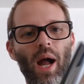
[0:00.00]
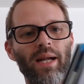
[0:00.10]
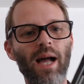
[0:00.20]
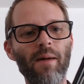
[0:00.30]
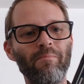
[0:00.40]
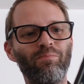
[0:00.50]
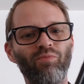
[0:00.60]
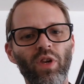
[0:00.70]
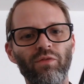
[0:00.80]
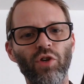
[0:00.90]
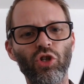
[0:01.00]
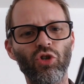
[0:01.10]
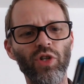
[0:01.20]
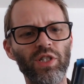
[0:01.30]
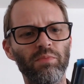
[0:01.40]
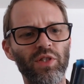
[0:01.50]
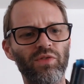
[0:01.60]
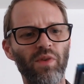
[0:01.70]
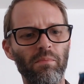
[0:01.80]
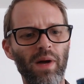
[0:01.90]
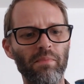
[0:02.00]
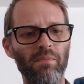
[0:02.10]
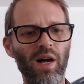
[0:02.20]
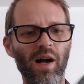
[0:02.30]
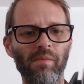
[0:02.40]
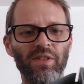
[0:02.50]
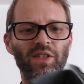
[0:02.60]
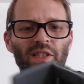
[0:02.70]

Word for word: I got for Christmas from my mom.